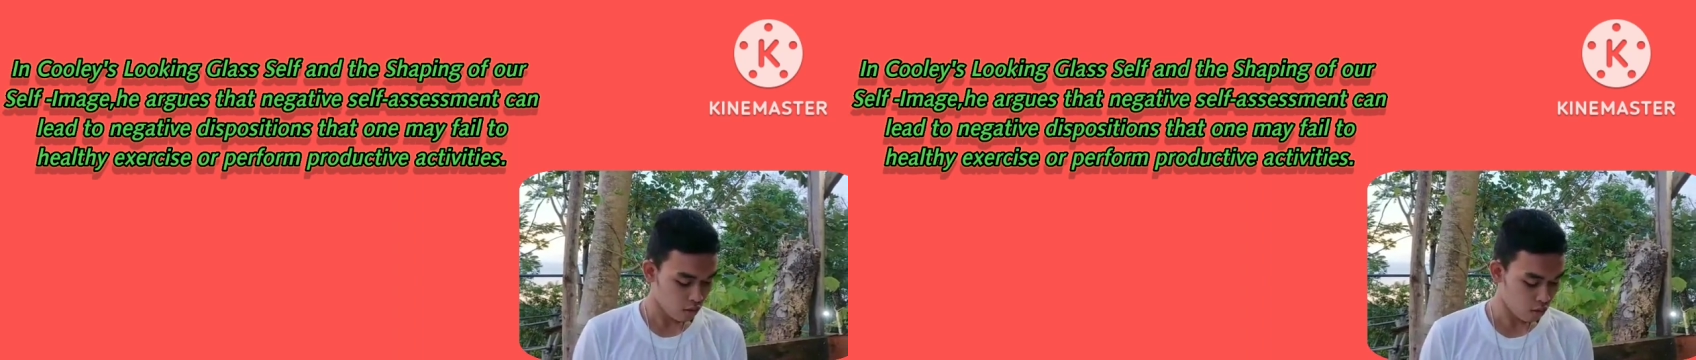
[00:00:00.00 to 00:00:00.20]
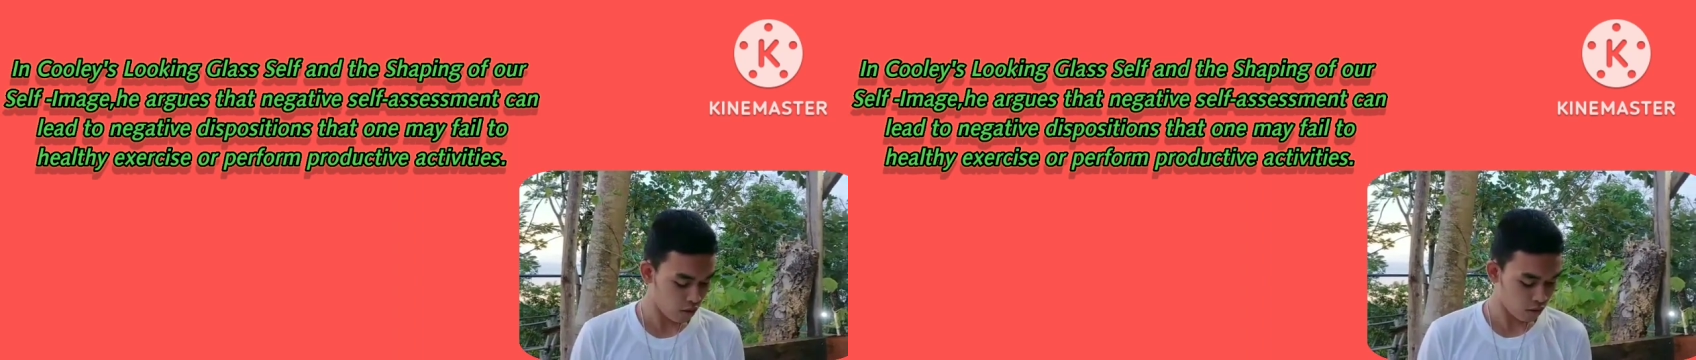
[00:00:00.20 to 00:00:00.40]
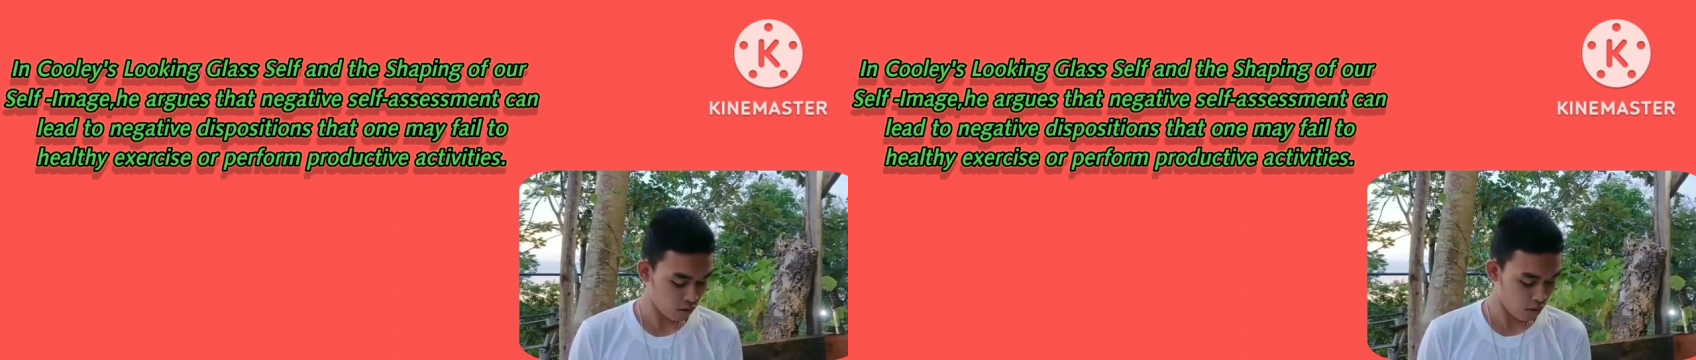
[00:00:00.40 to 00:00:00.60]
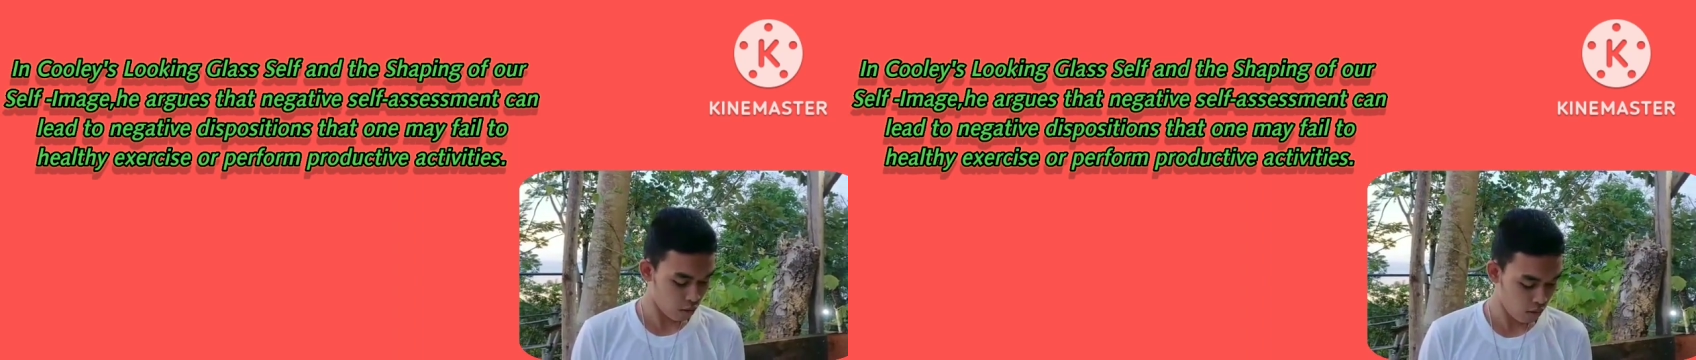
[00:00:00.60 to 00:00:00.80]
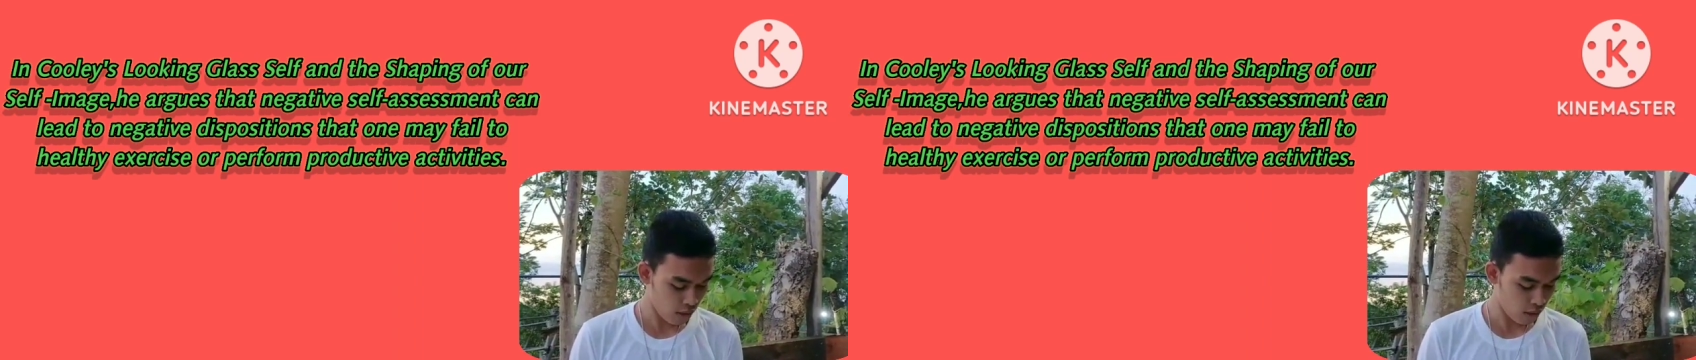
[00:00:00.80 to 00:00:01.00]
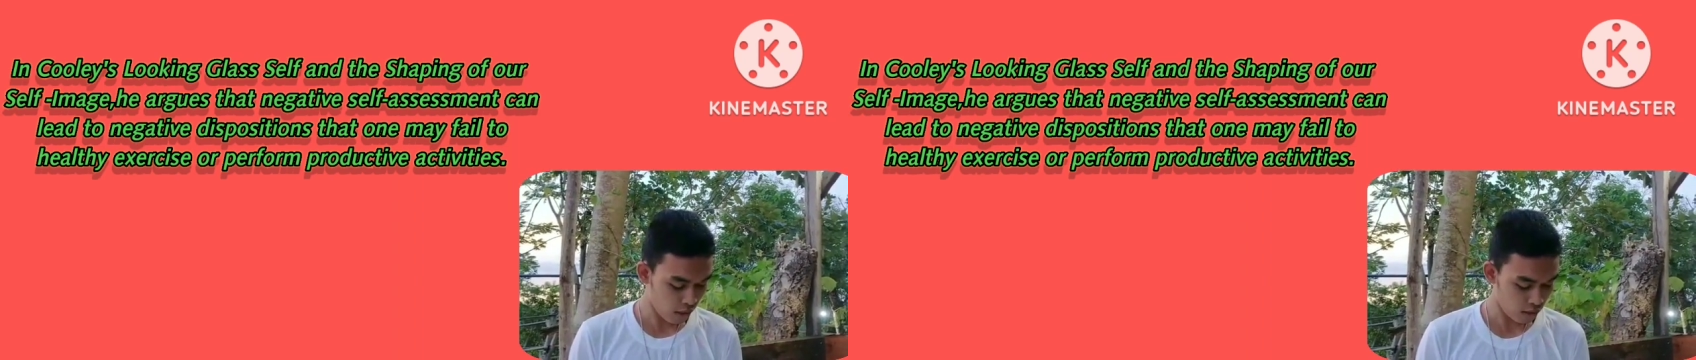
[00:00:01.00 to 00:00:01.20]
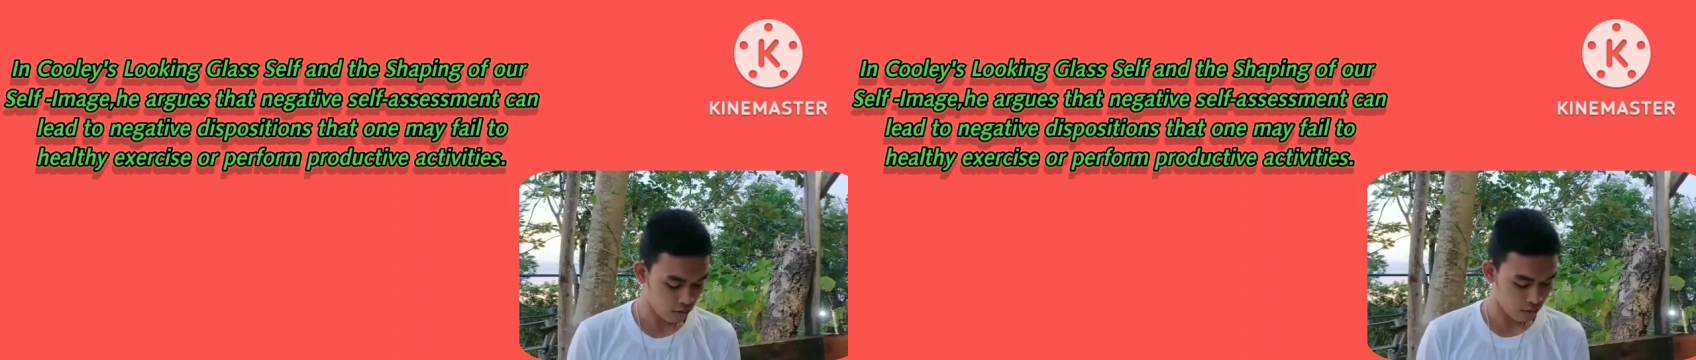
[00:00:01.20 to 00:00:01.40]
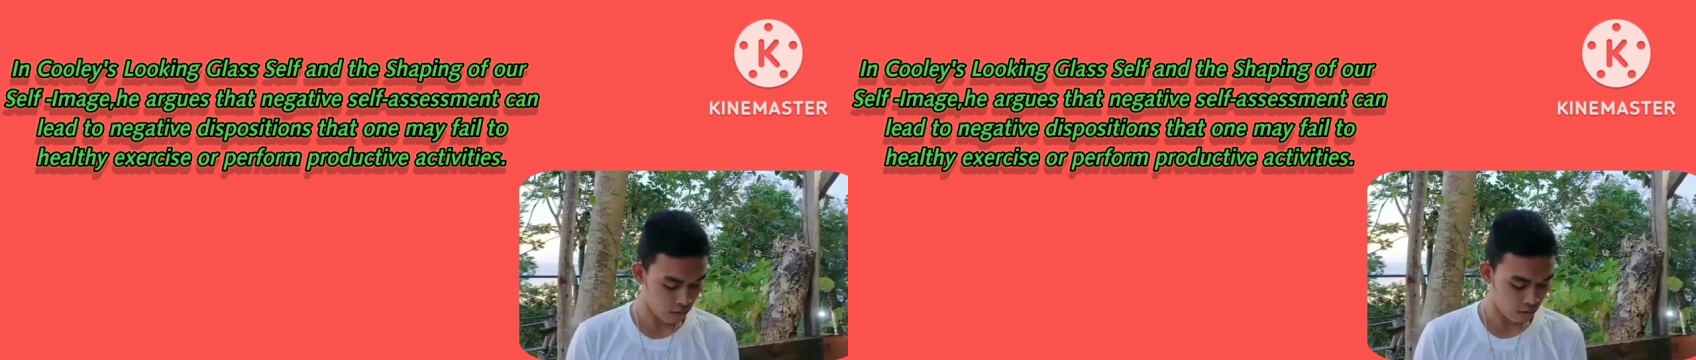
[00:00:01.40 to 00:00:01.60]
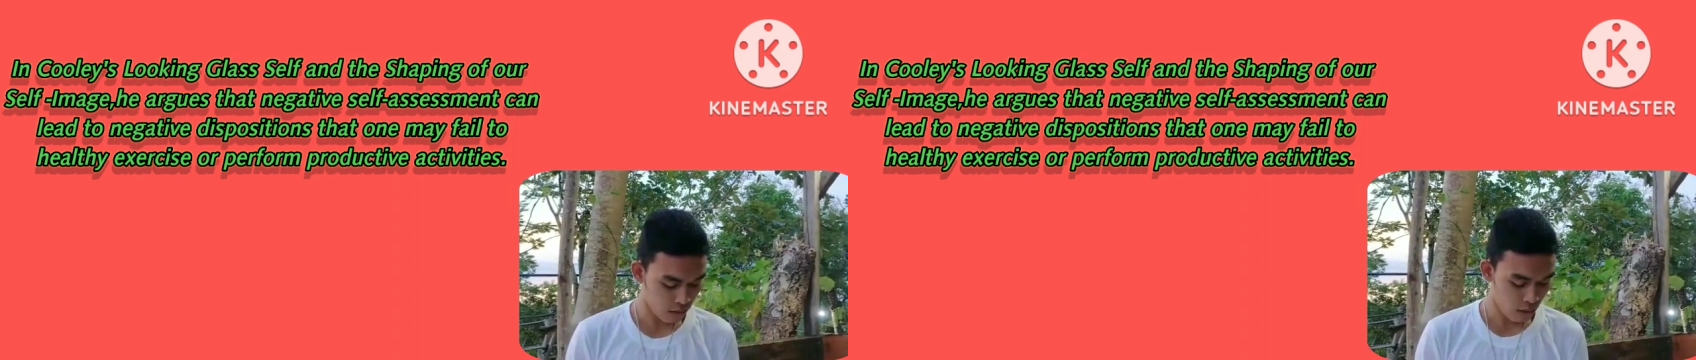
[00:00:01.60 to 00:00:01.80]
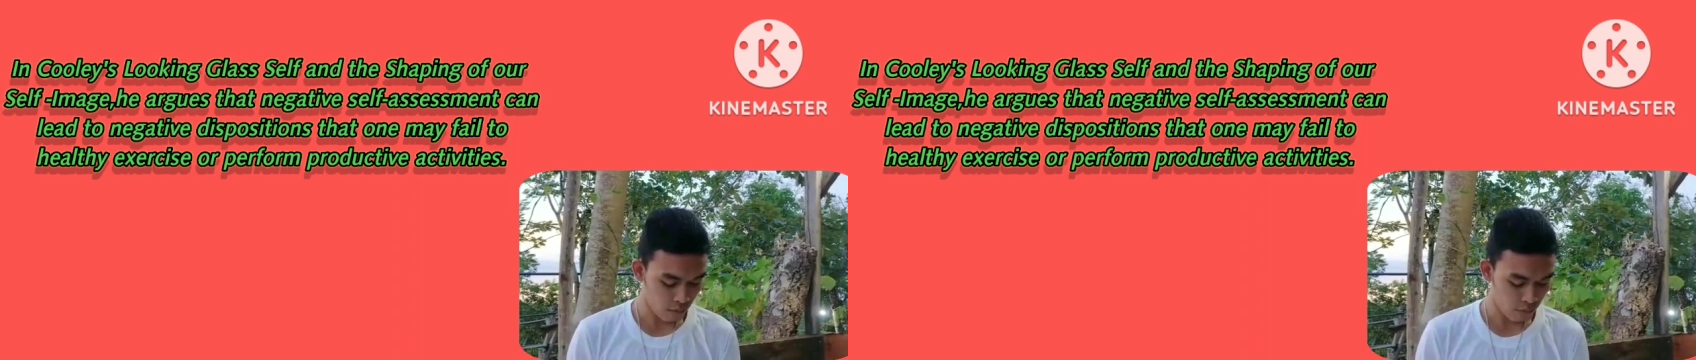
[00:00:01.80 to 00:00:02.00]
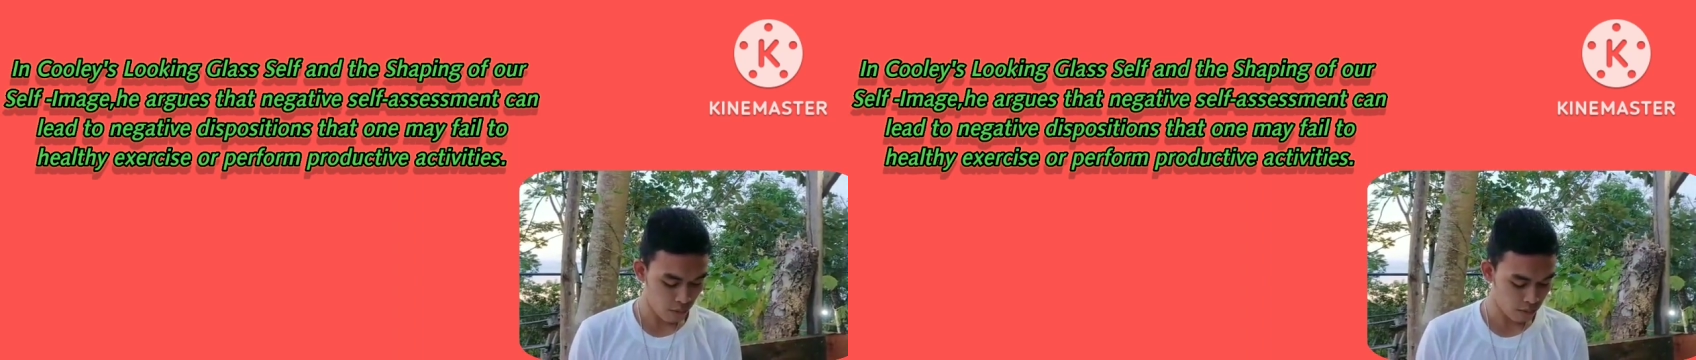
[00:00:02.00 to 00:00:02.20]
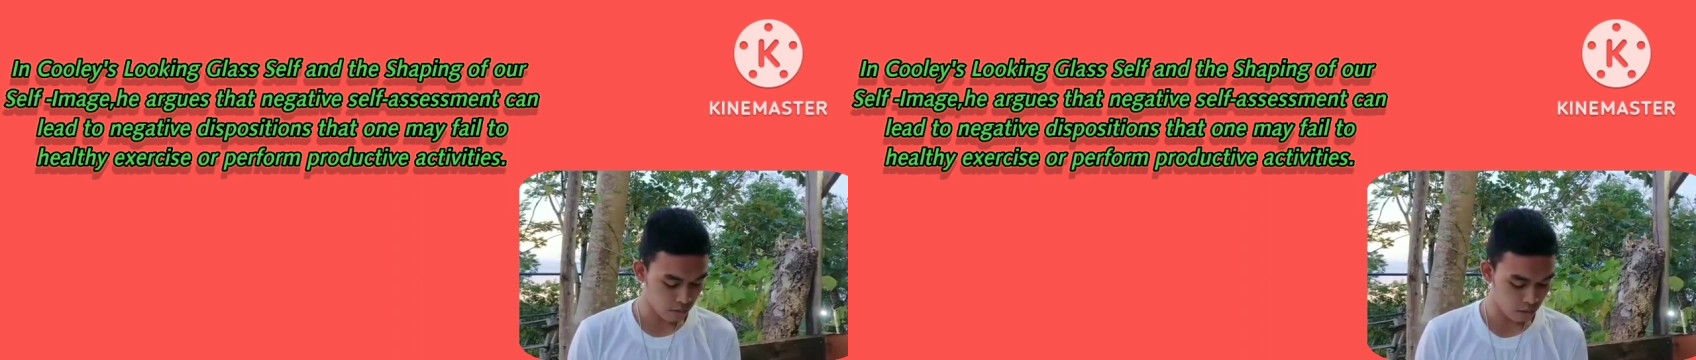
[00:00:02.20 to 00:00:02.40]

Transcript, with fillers: School is the looking glass self and